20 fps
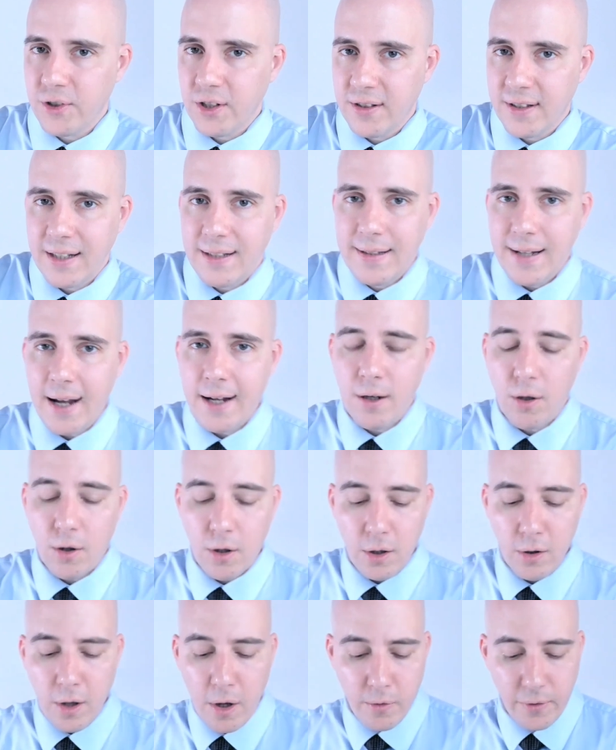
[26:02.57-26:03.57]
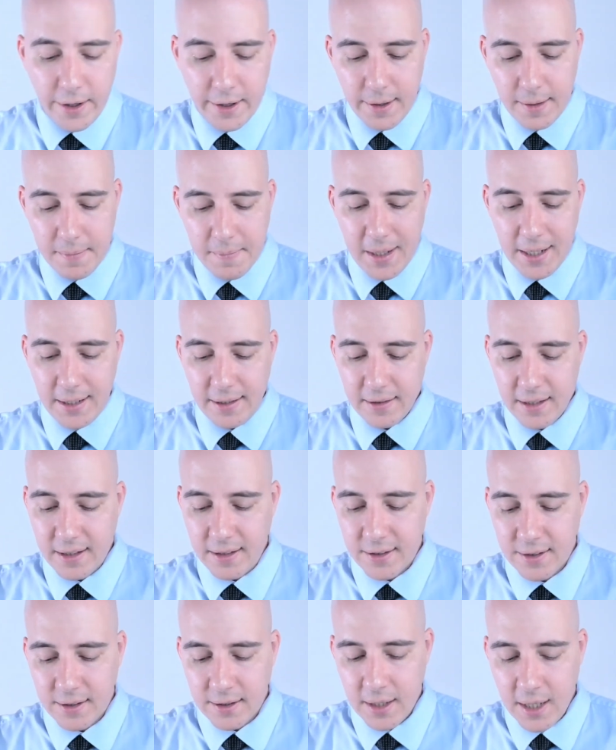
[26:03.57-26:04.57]
Post. Just in title alone, they're admitting
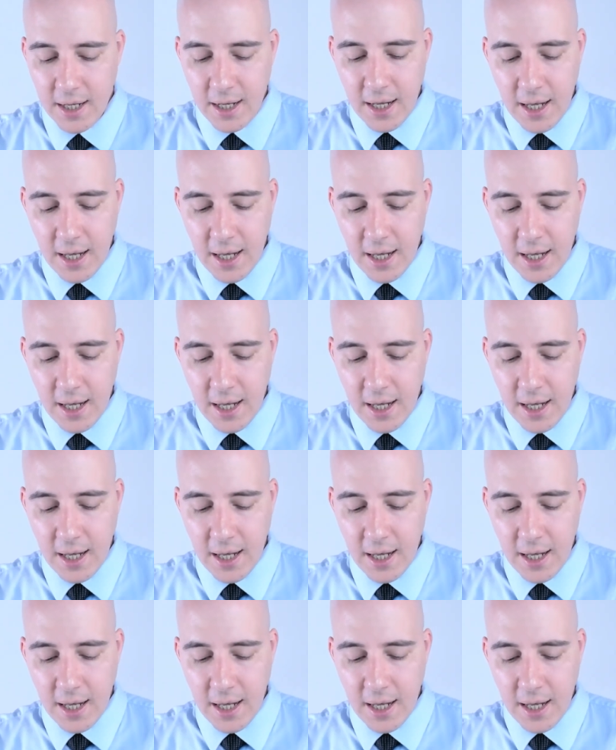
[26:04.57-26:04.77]
this.